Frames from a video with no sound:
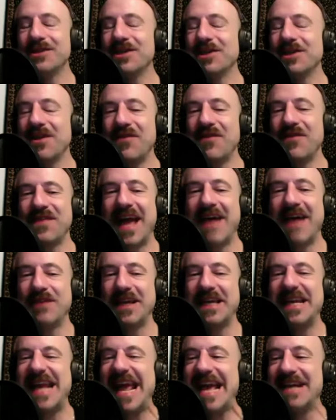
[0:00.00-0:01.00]
love that they have like
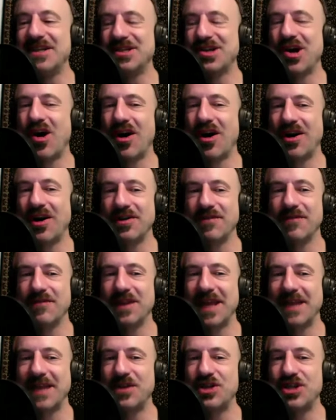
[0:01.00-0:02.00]
an in card for
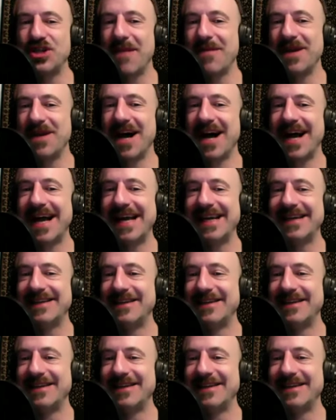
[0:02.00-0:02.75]
like the Gemini